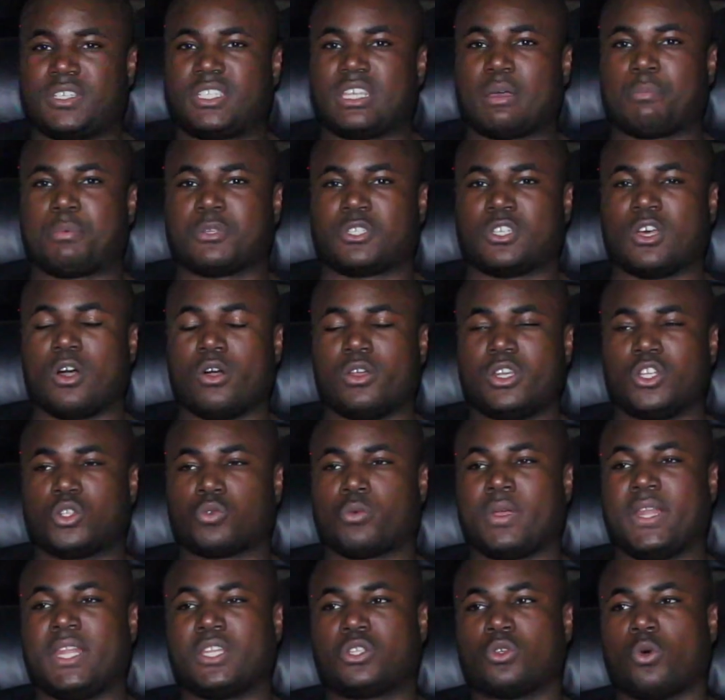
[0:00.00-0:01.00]
This episode is
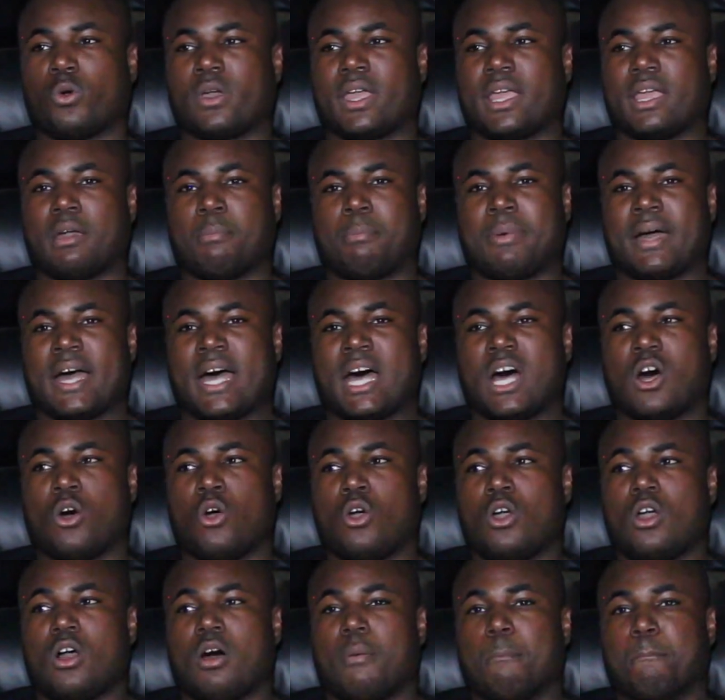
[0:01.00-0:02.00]
really talking
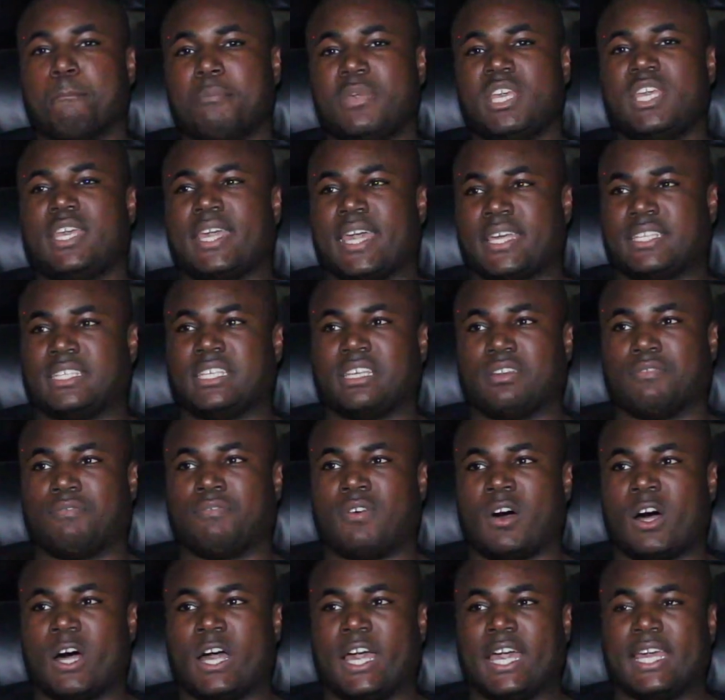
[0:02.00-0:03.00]
about me getting
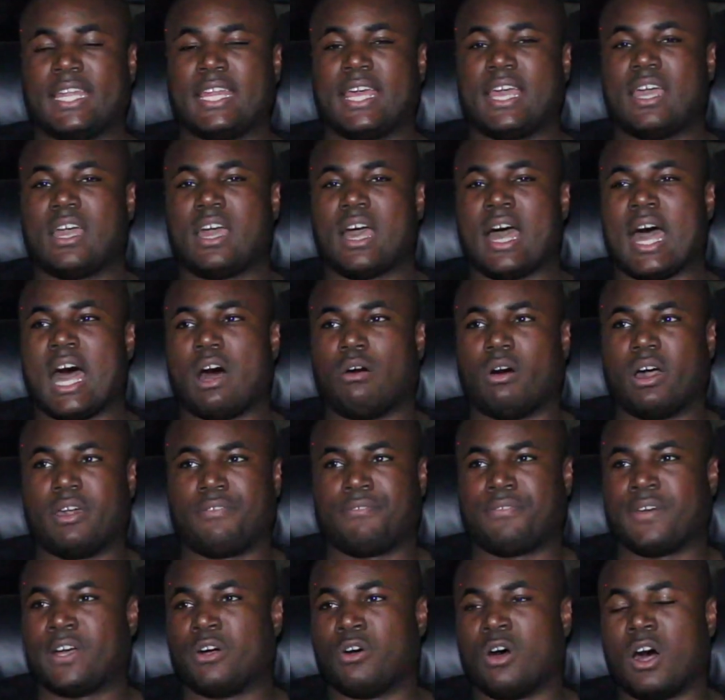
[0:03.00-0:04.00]
fired, how I
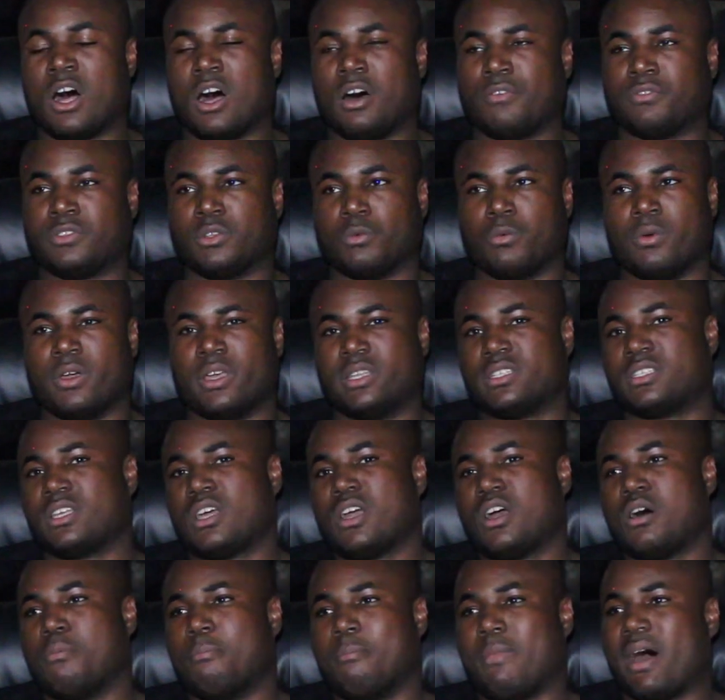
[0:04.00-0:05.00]
felt afterwards,
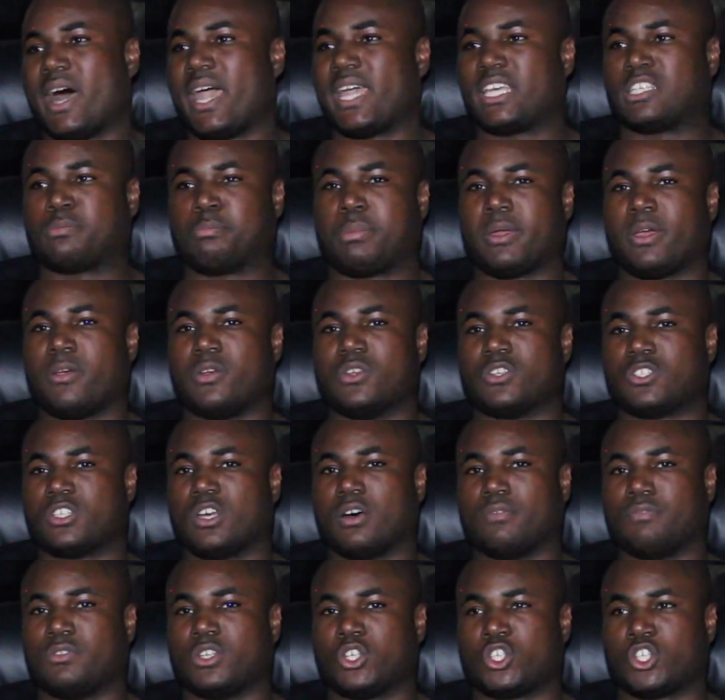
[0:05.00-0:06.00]
my experience
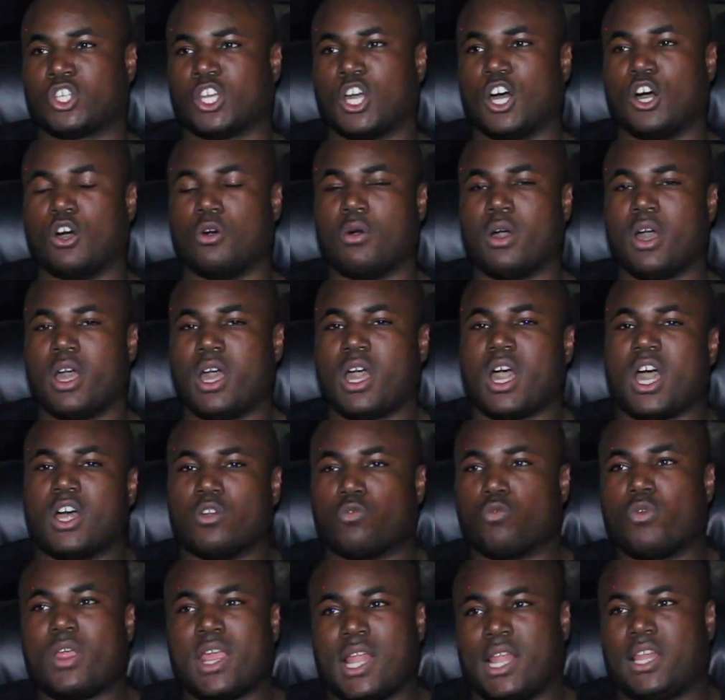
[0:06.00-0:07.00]
of the show
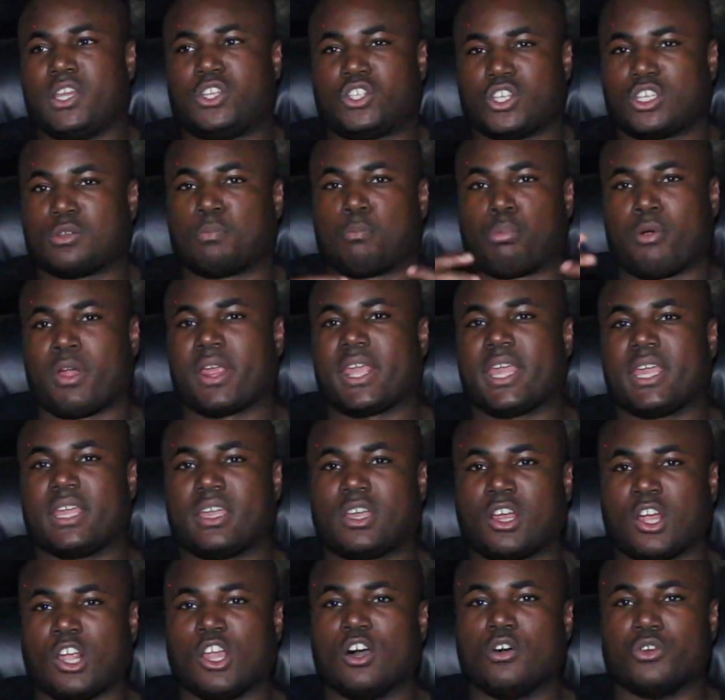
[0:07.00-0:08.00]
and really just
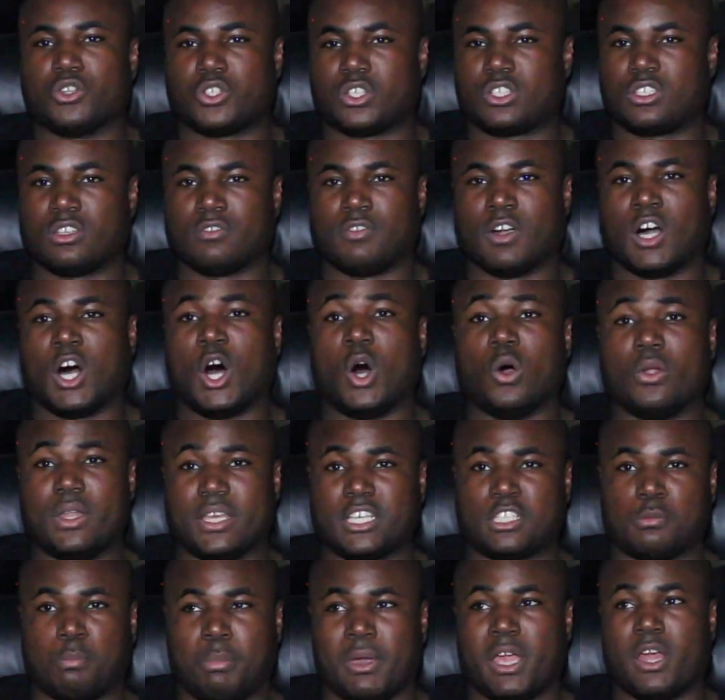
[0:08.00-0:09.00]
bringing closure to the whole
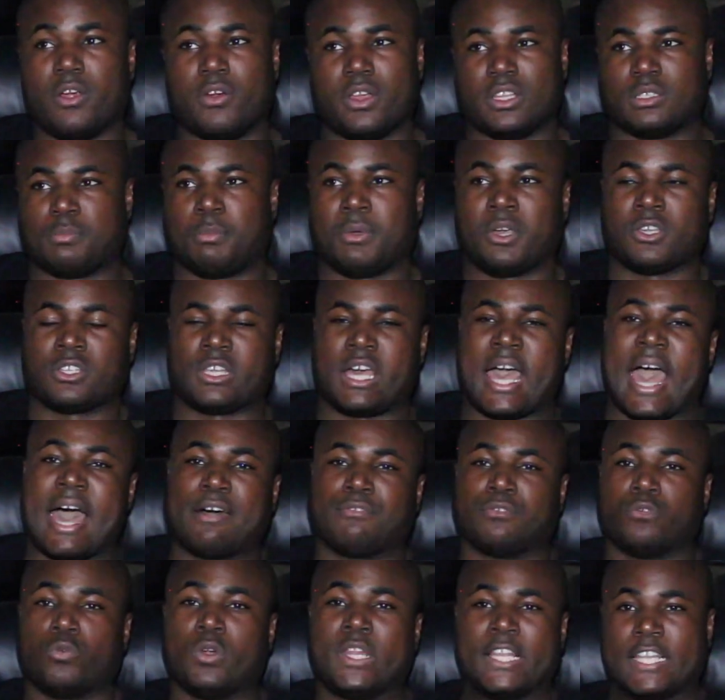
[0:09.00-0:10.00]
experience because I
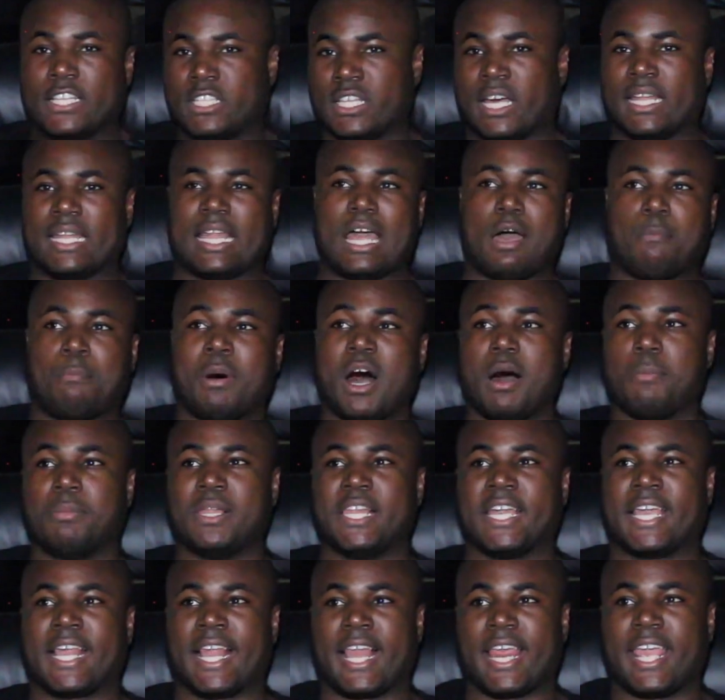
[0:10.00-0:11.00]
haven't really done that
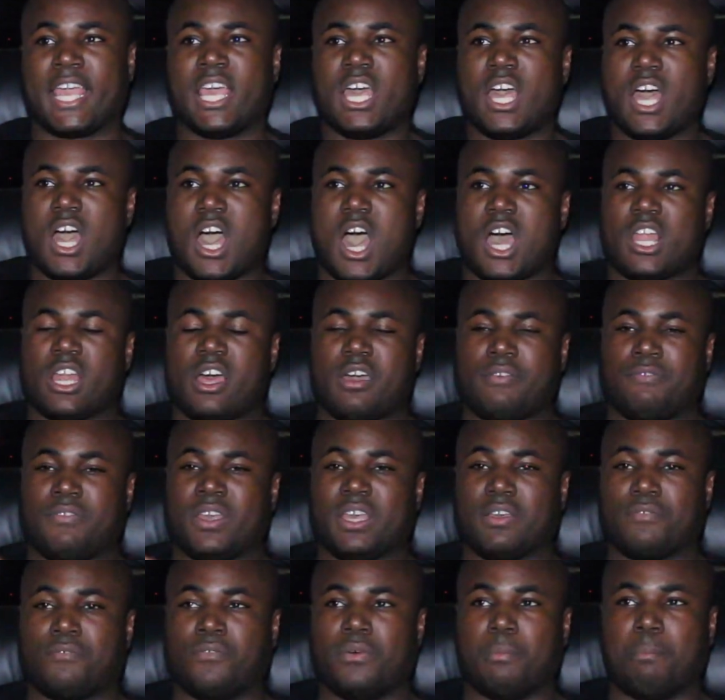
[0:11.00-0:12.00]
publicly and I
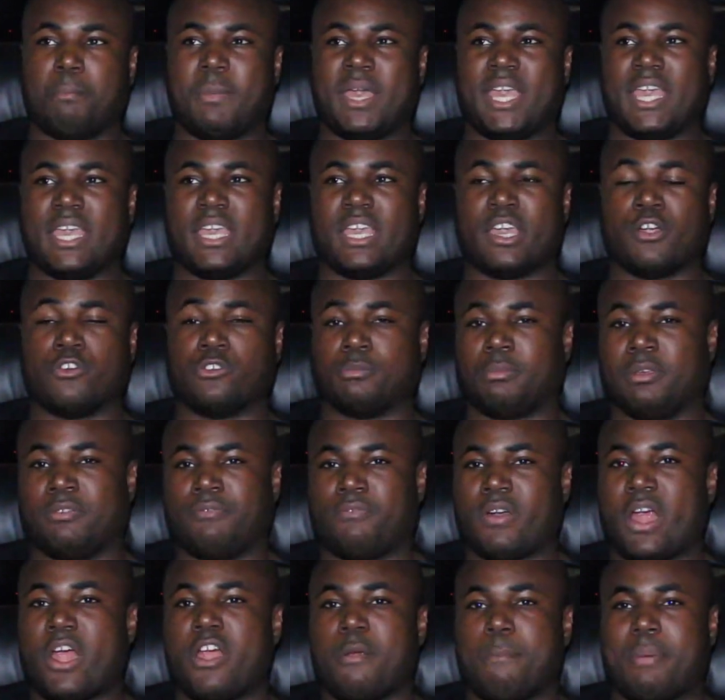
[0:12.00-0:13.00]
think for me it would be
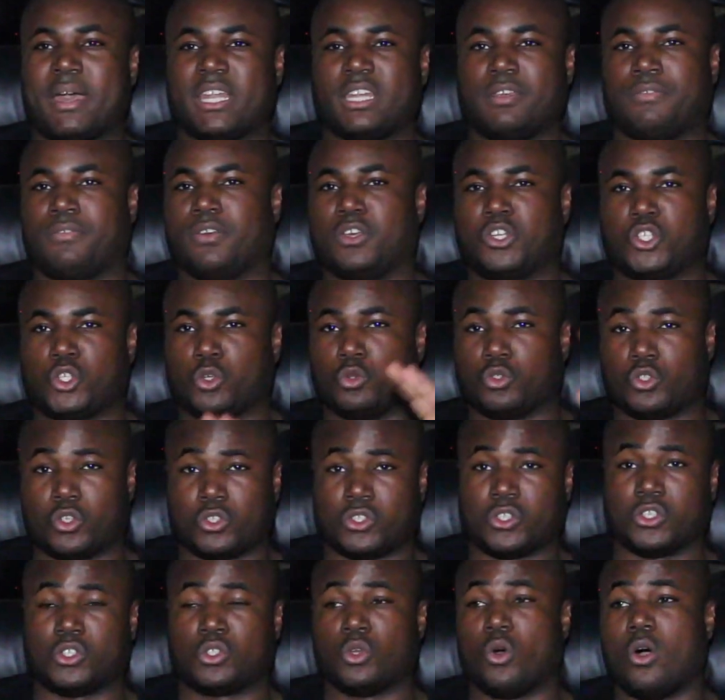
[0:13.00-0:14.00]
very beneficial
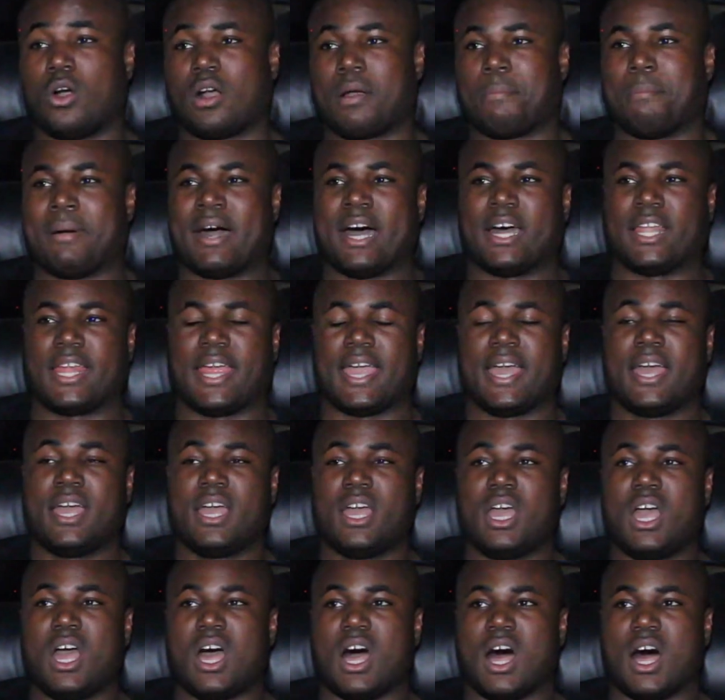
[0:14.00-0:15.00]
just to talk about it
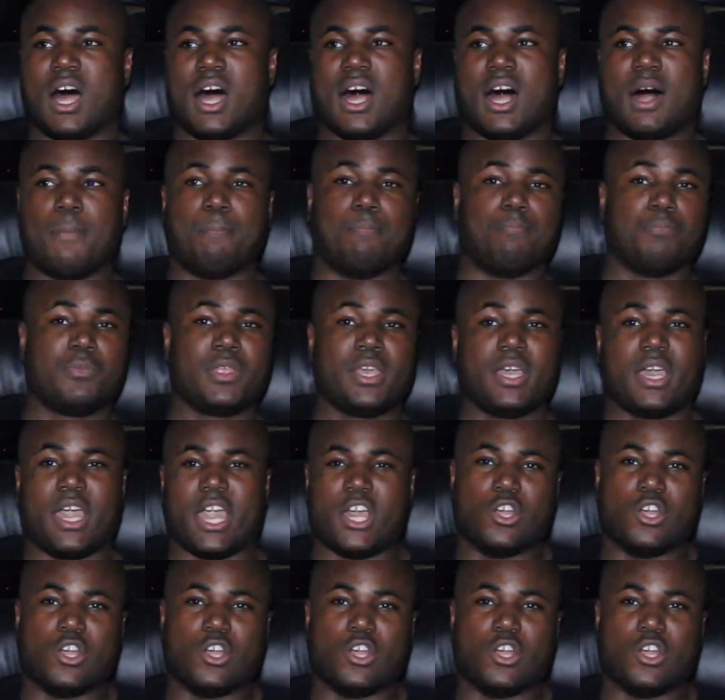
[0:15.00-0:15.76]
um,